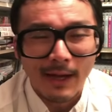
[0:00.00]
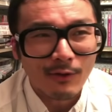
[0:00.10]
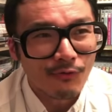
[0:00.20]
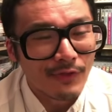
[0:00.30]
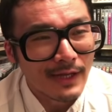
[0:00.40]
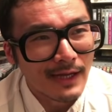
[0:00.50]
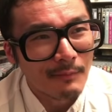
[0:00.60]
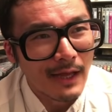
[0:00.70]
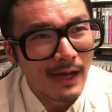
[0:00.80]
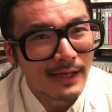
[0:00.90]
I don't think
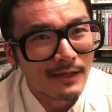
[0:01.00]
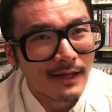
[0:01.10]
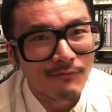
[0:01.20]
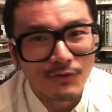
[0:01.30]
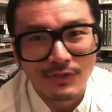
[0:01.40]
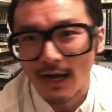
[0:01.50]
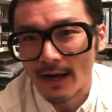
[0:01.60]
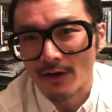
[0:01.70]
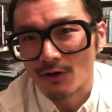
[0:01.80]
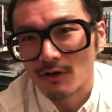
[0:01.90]
I'm I could ever
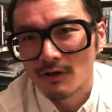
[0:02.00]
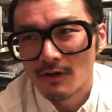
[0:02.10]
tire